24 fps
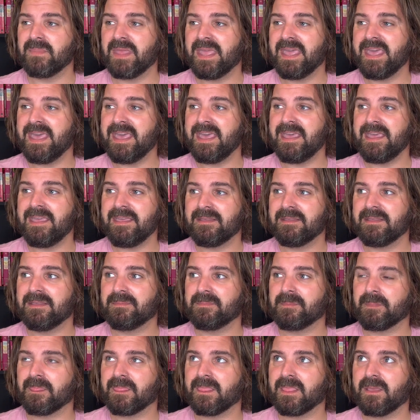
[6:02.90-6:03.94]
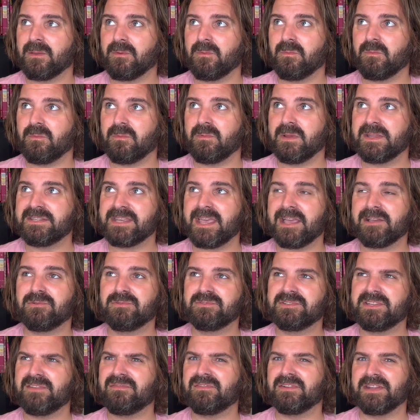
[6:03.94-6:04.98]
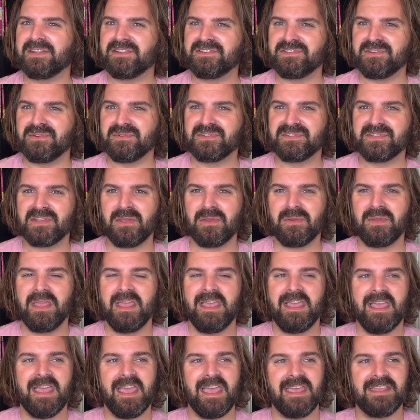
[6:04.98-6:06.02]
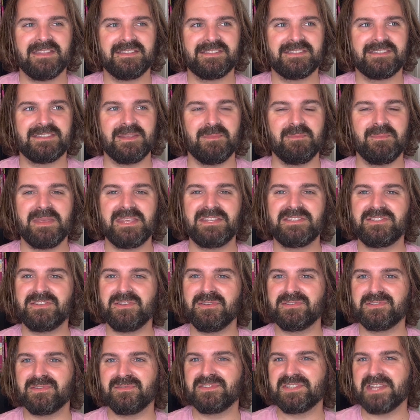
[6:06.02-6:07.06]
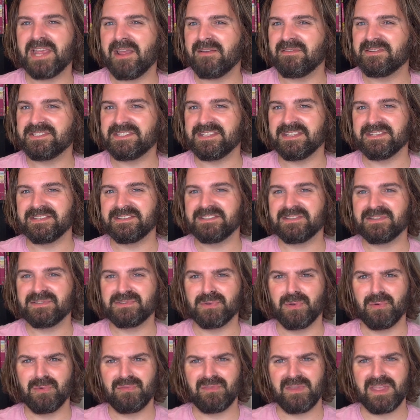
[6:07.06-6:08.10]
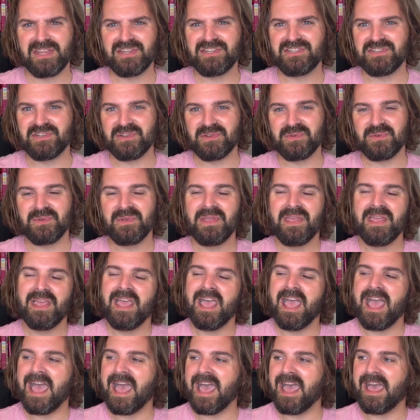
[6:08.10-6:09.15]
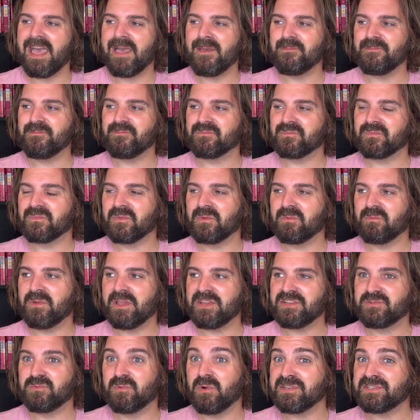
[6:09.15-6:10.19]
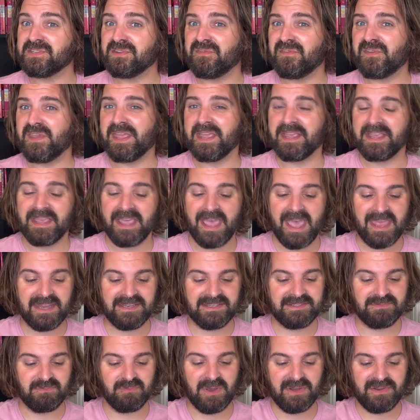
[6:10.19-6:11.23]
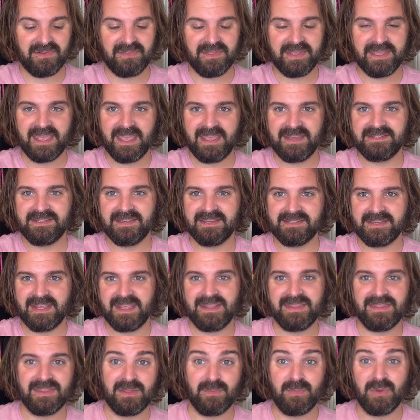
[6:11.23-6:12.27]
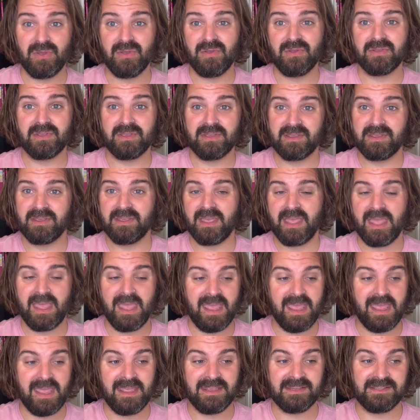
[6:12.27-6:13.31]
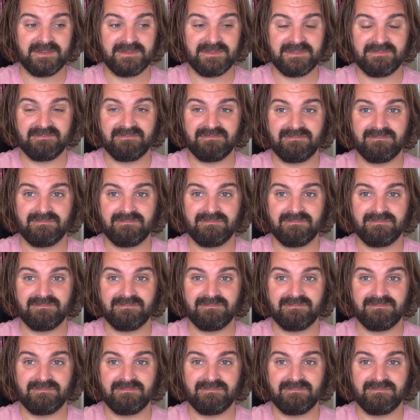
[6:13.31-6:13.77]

Here we tackle different issues. So it's the misuse of charities sort of issue, which was a thing. And one of the cases in the book is